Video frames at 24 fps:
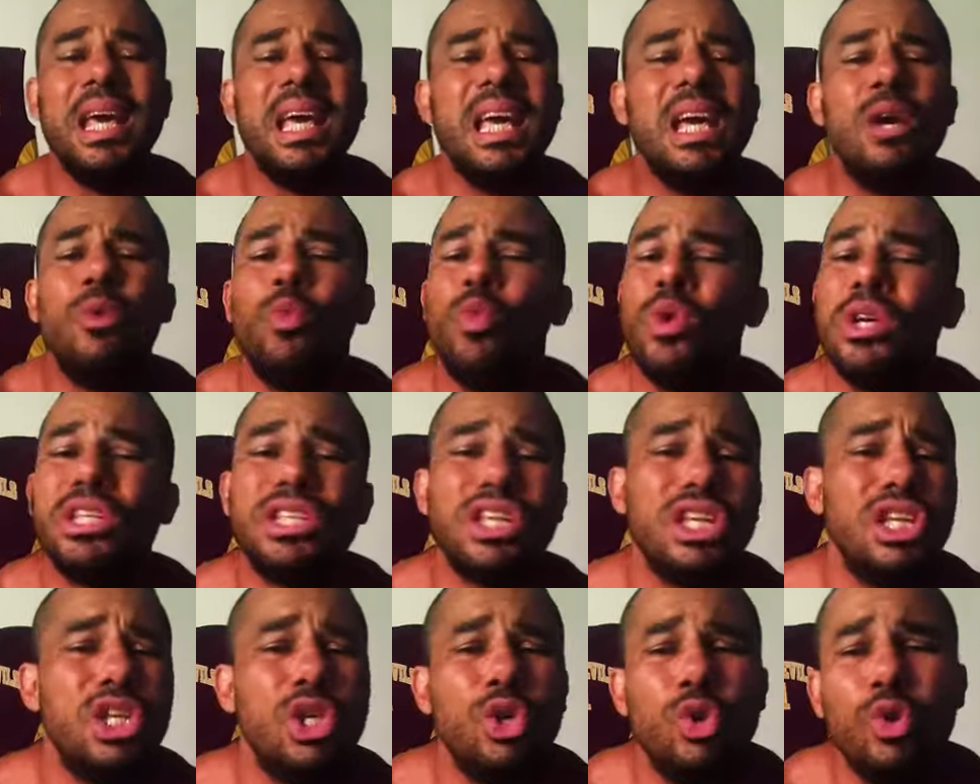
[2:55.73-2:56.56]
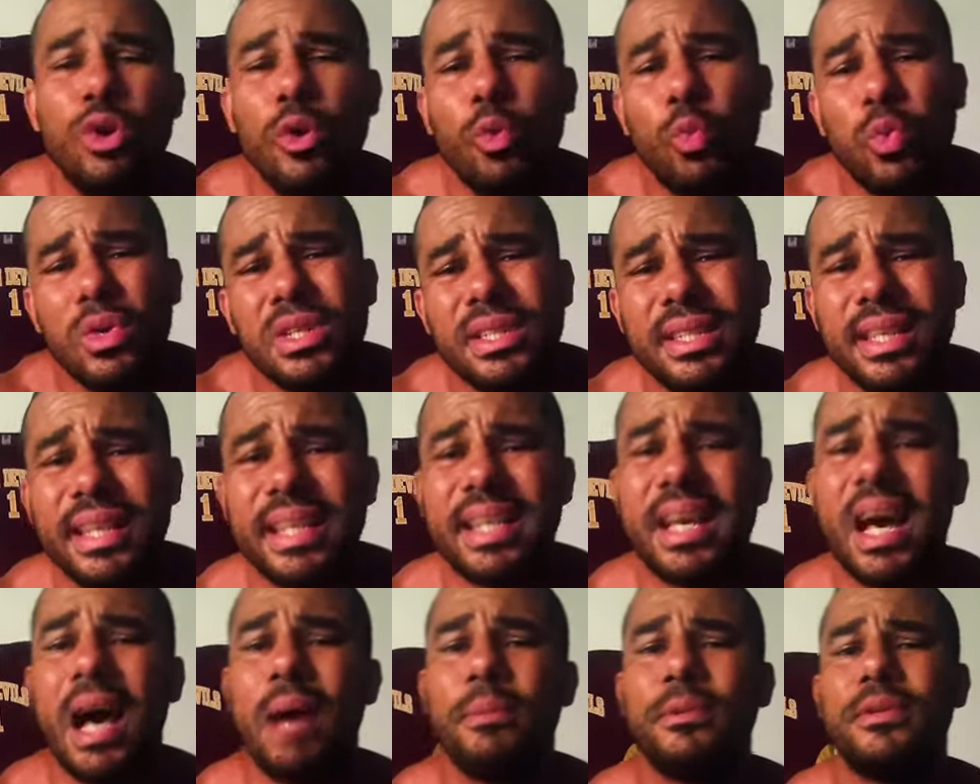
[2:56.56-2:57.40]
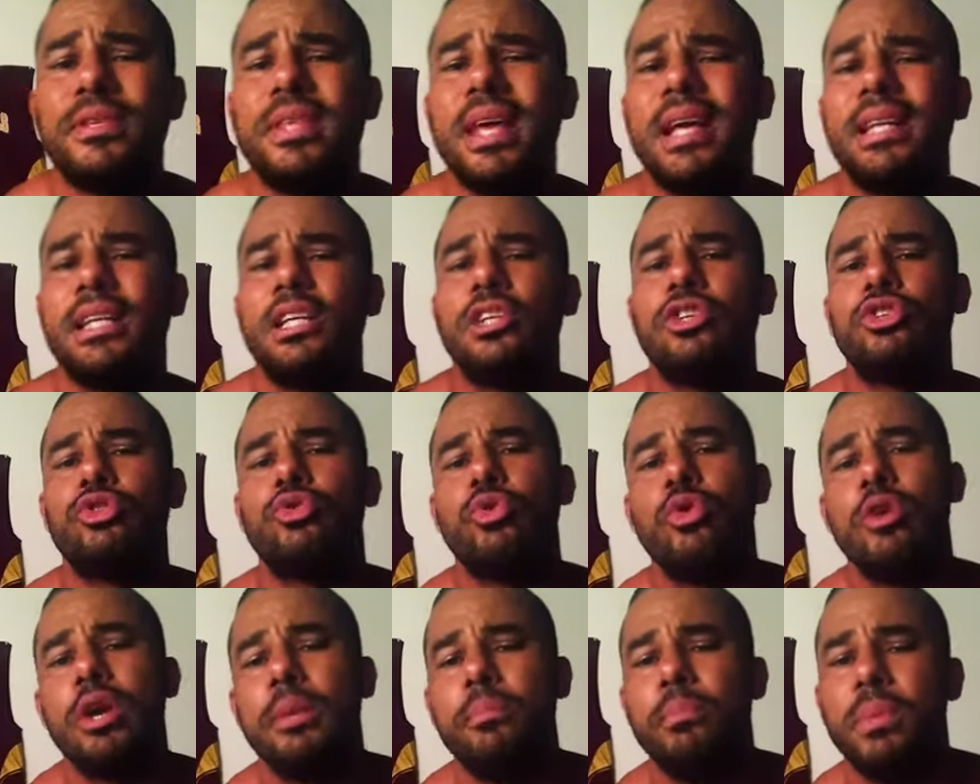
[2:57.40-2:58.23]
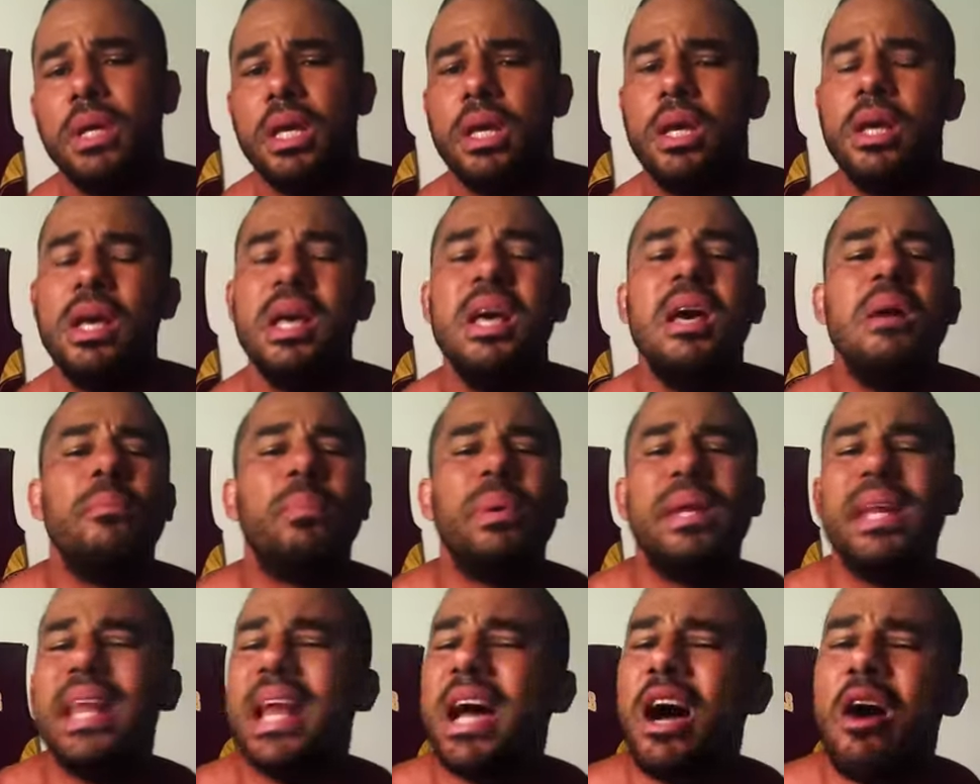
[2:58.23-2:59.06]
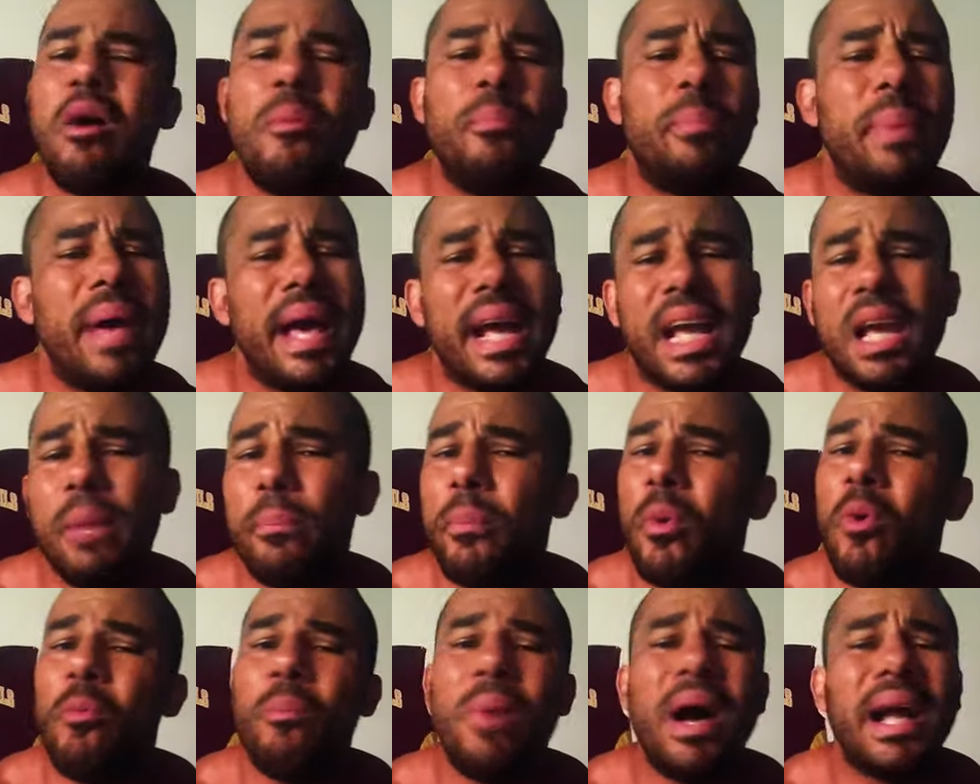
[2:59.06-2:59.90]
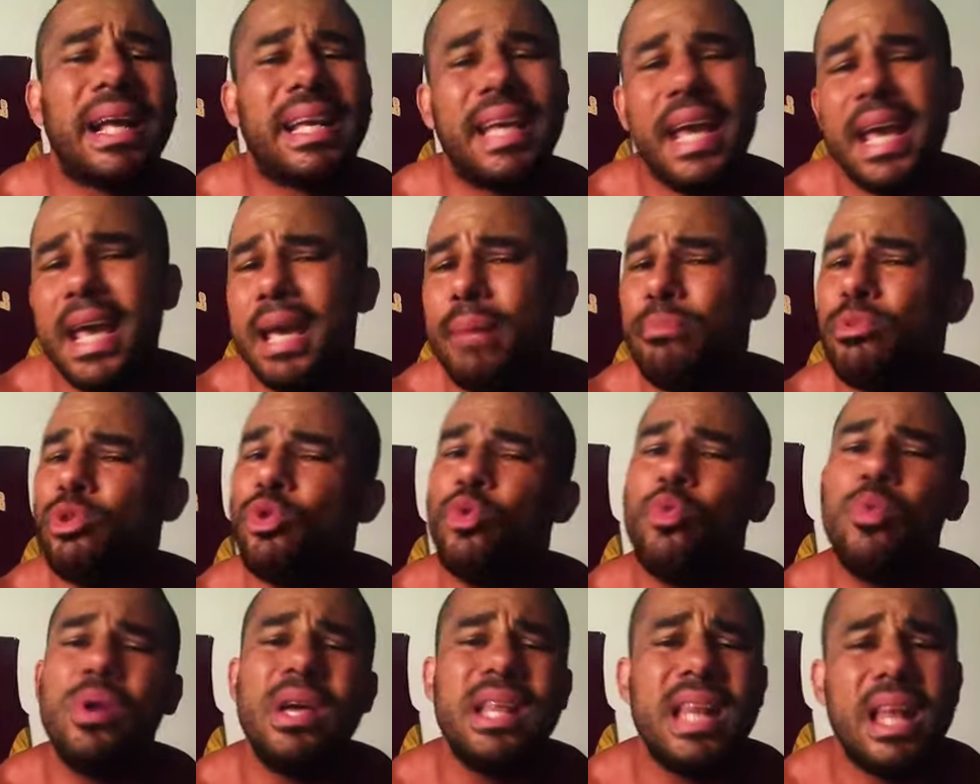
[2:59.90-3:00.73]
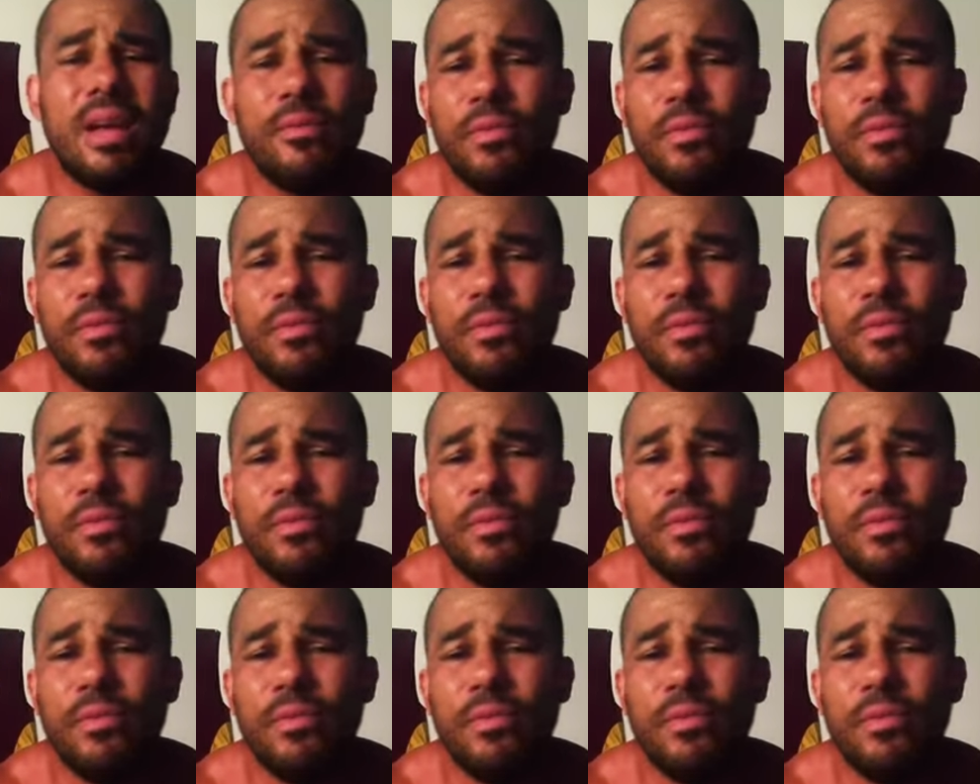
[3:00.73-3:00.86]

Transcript: It wasn't you, it was the cops that destroyed me. But now I'm back up on my game, doing